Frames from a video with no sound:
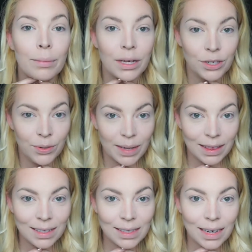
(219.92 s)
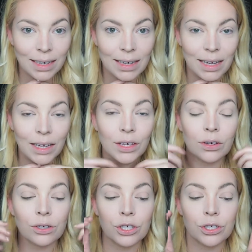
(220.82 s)
By doing this technique,
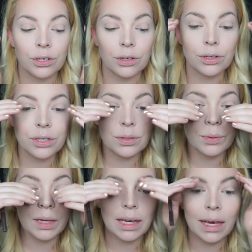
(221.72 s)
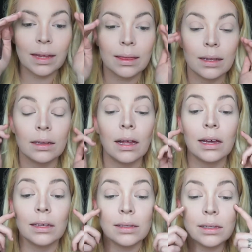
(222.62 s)
you're sure to get the
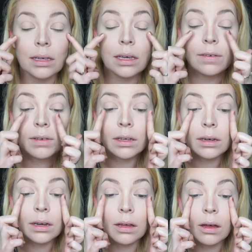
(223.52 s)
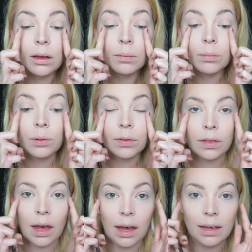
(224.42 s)
lines even on
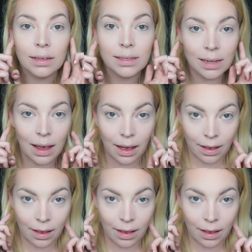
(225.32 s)
both eyes